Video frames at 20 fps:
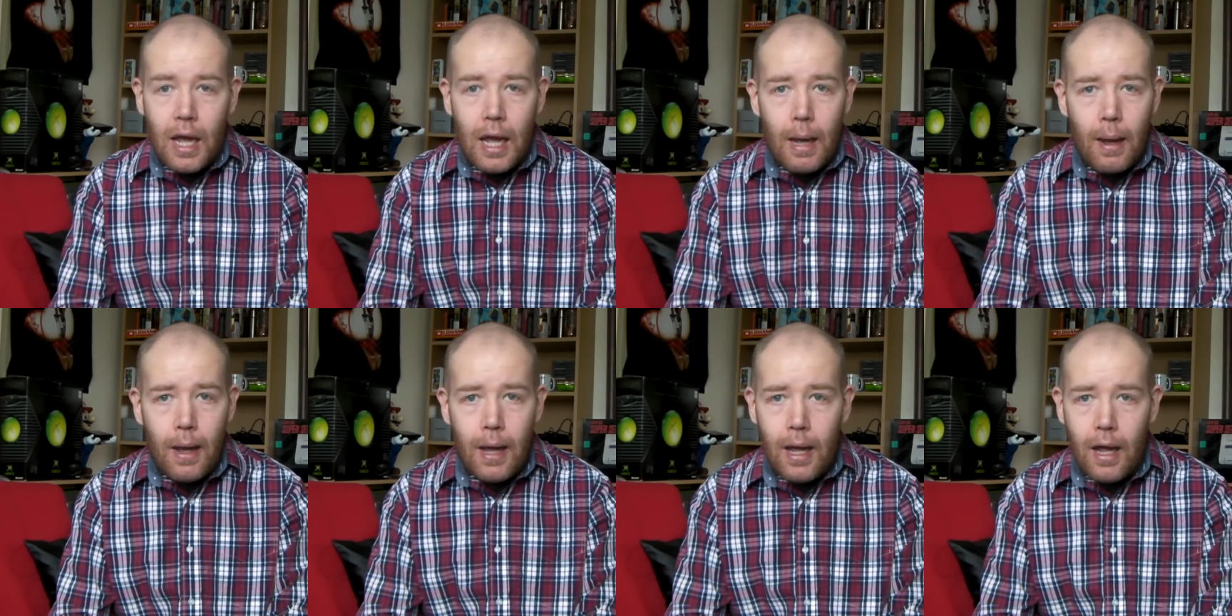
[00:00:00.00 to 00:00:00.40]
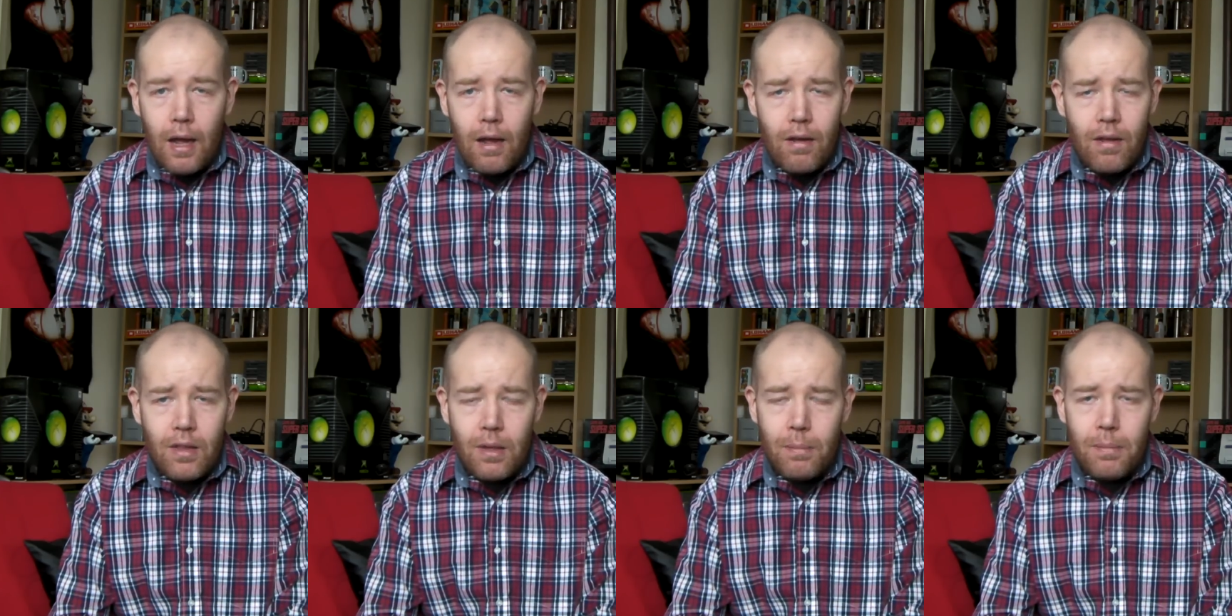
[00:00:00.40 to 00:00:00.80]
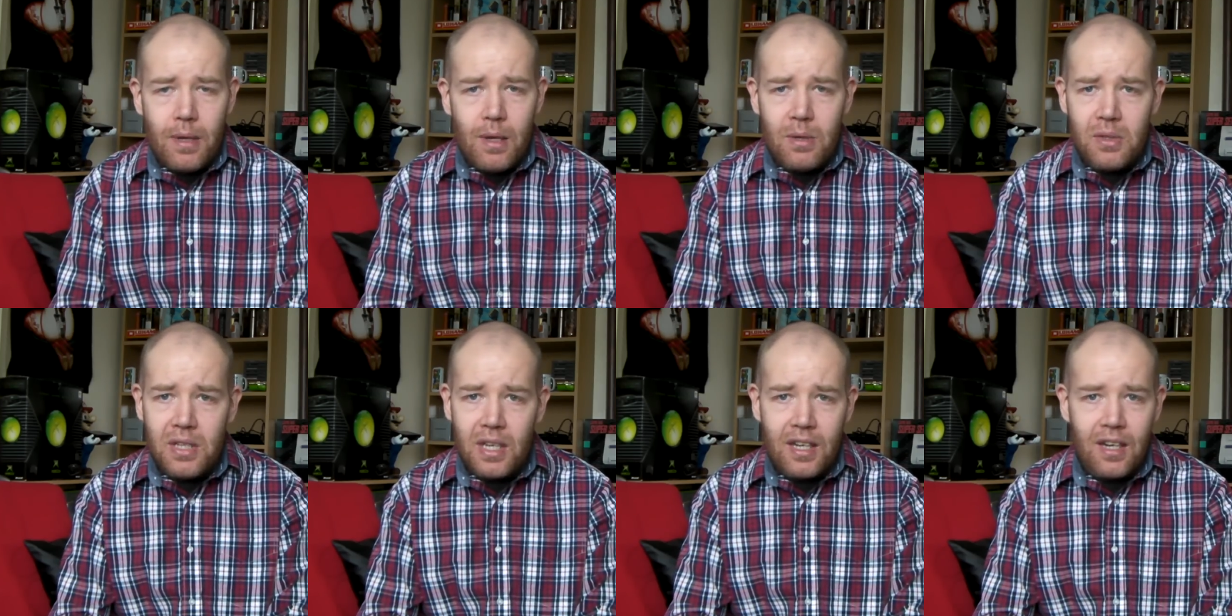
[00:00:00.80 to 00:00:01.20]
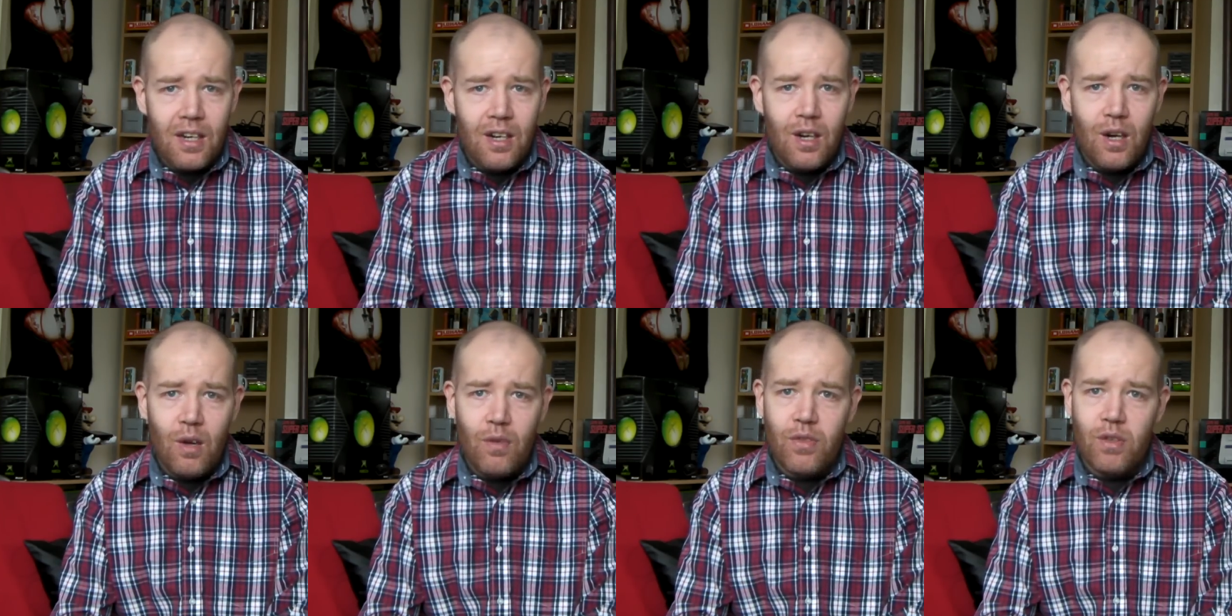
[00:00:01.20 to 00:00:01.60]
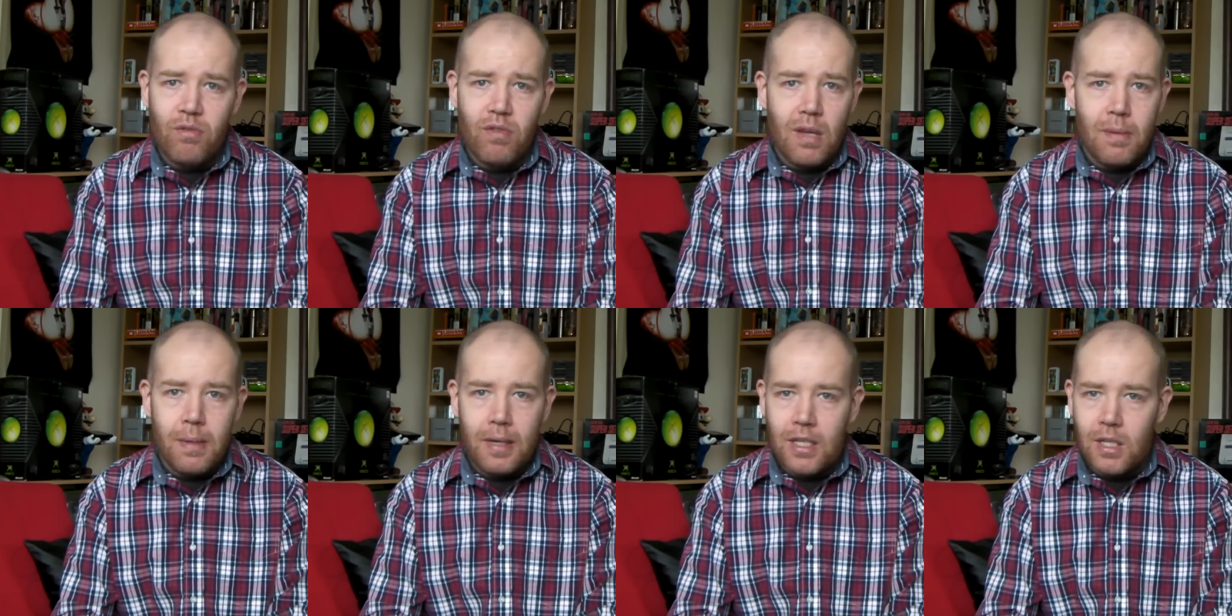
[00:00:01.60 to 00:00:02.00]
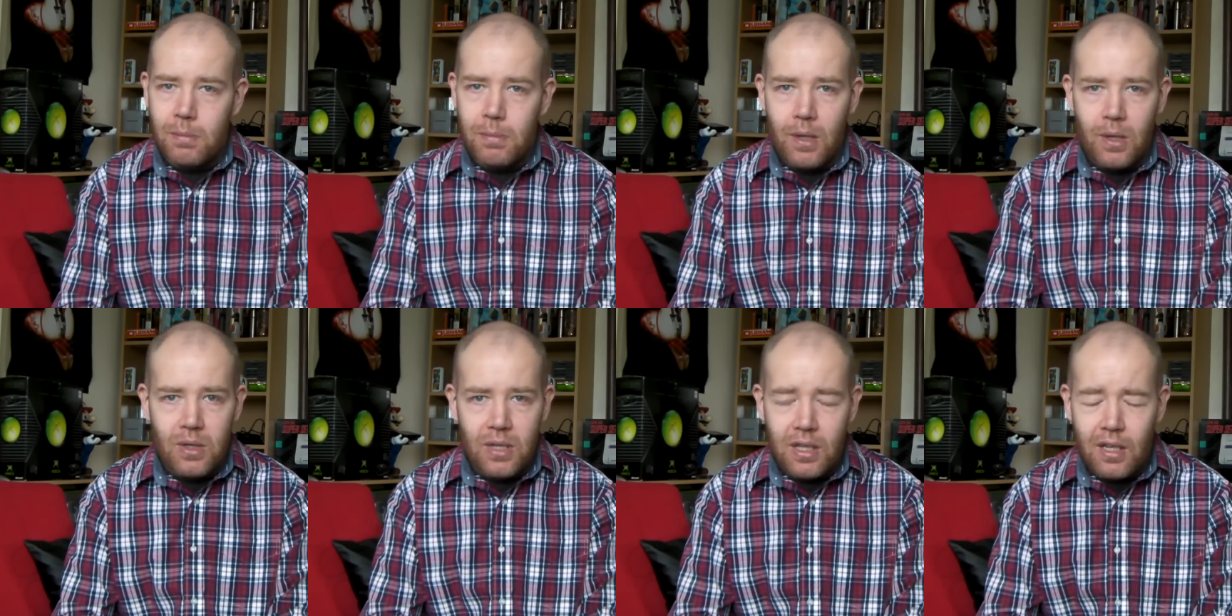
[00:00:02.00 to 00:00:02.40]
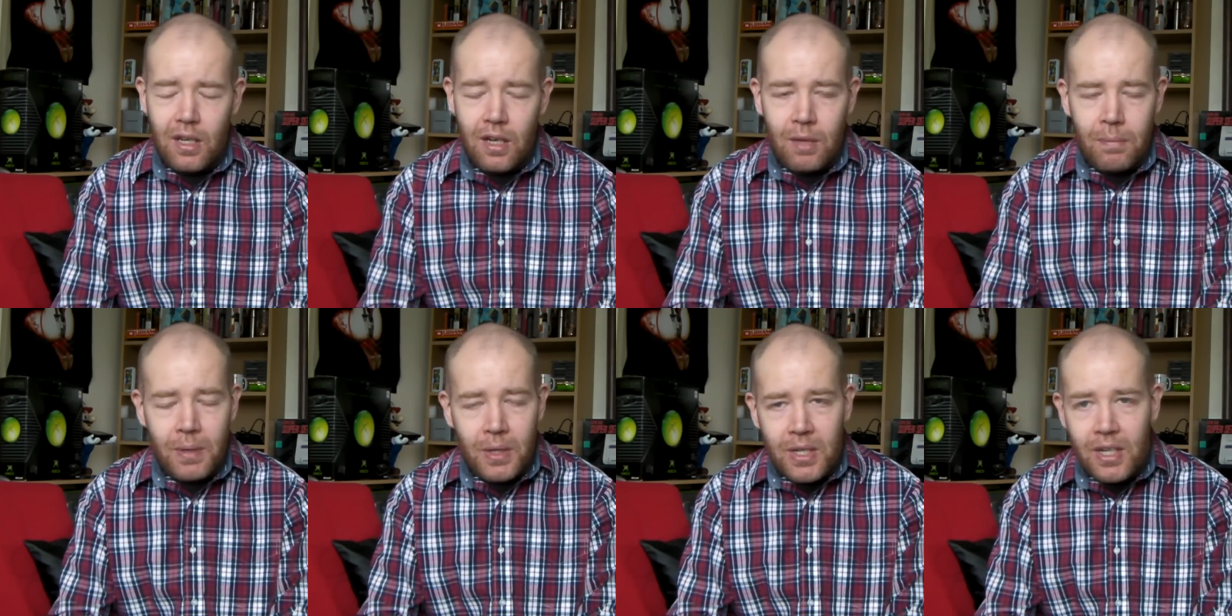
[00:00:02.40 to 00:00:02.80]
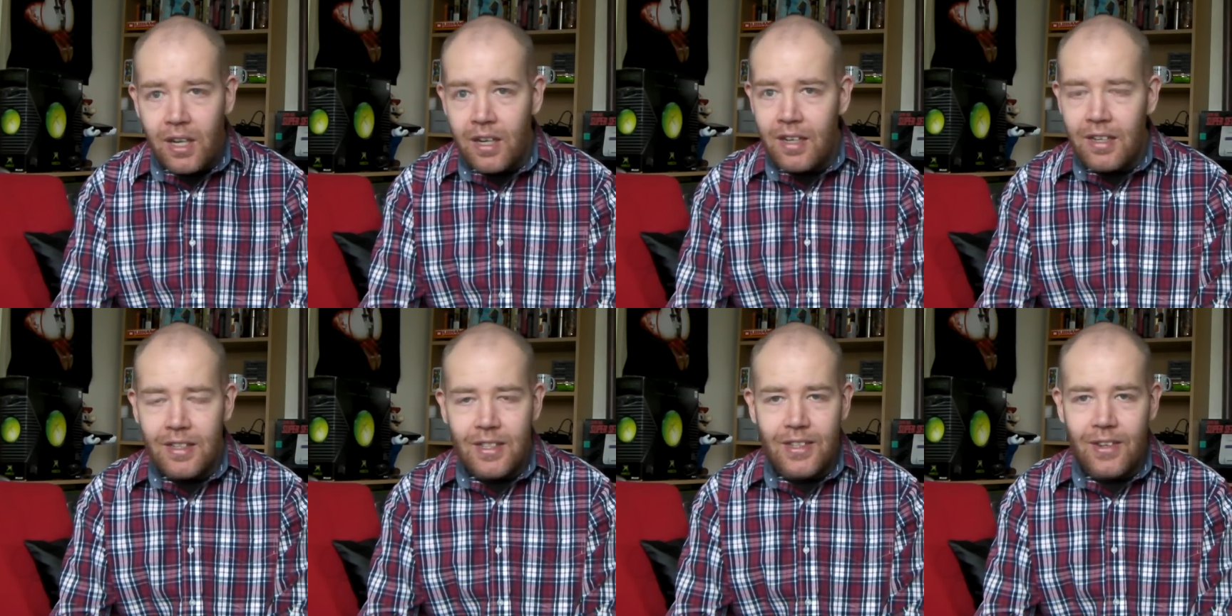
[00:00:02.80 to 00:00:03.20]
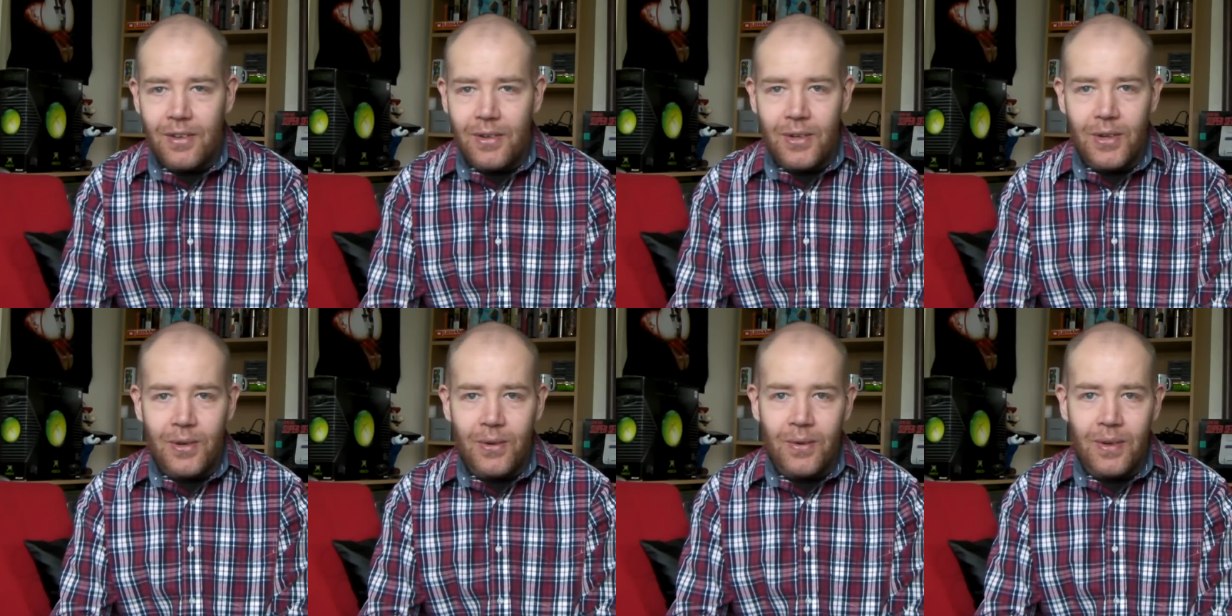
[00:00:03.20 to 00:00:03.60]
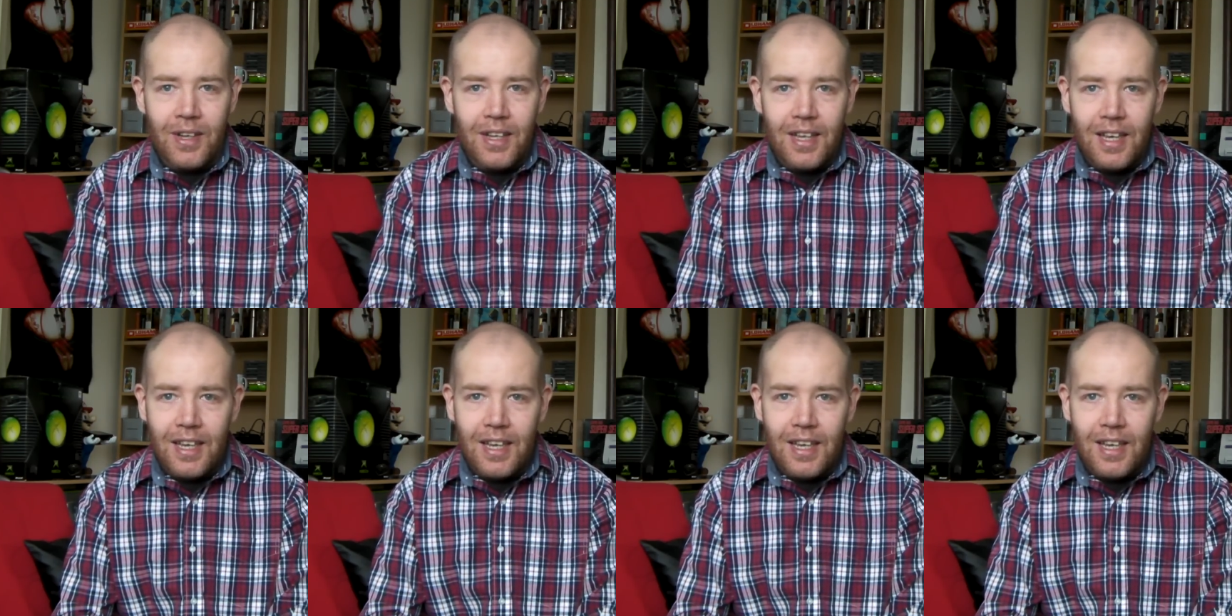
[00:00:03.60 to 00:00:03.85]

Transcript: The music, I love the remixed music, oh my god, it's so cool.